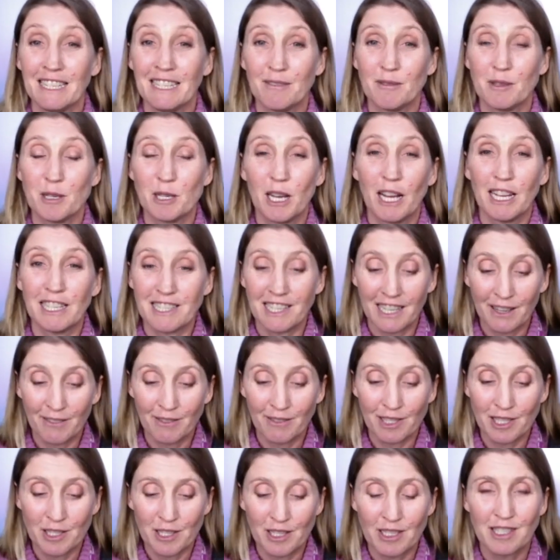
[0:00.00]
Would you like to give
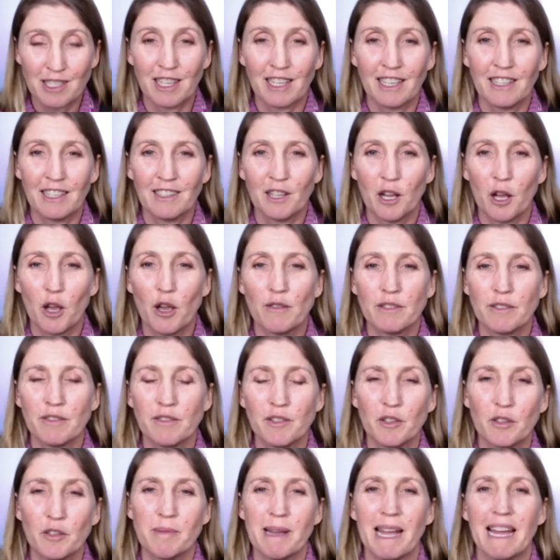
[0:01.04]
us just a little
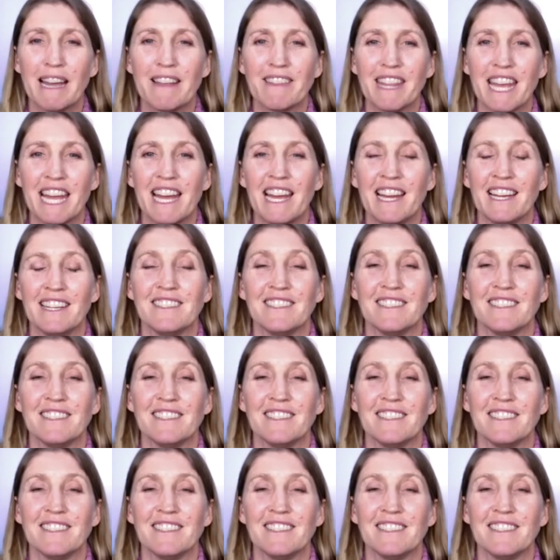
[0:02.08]
overview about that?